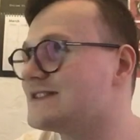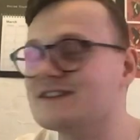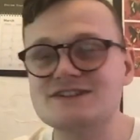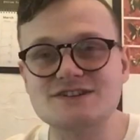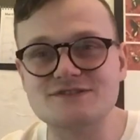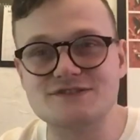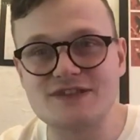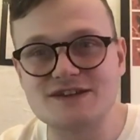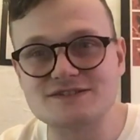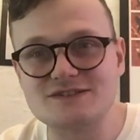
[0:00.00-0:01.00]
this year in
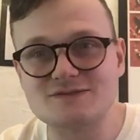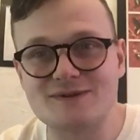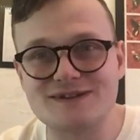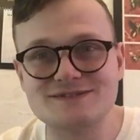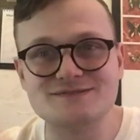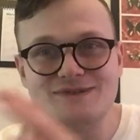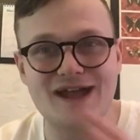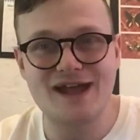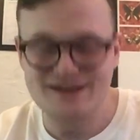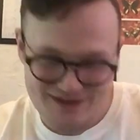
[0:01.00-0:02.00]
2022,
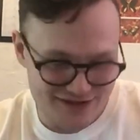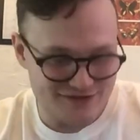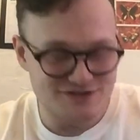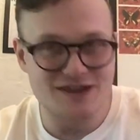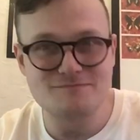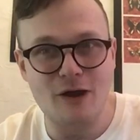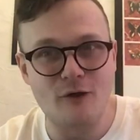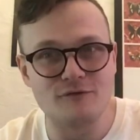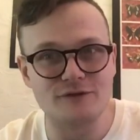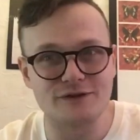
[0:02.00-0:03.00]
Ed and J
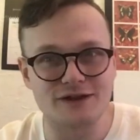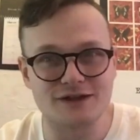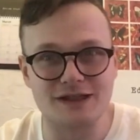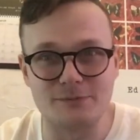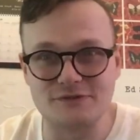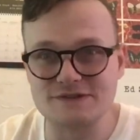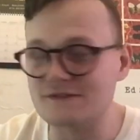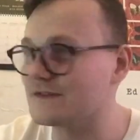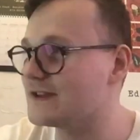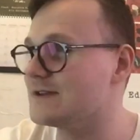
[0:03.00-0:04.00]
Balvin on a
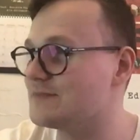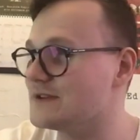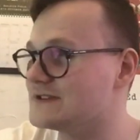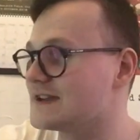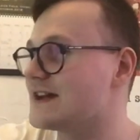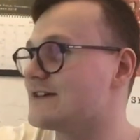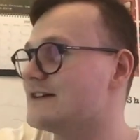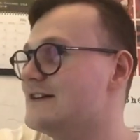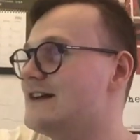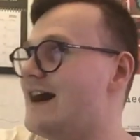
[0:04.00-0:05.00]
collaborative EP together.
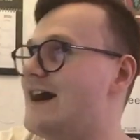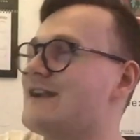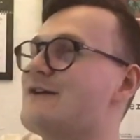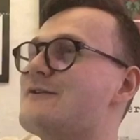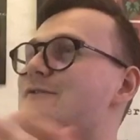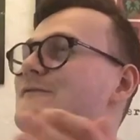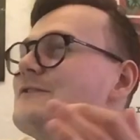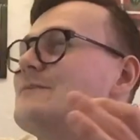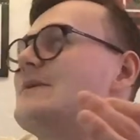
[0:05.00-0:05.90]
I know over the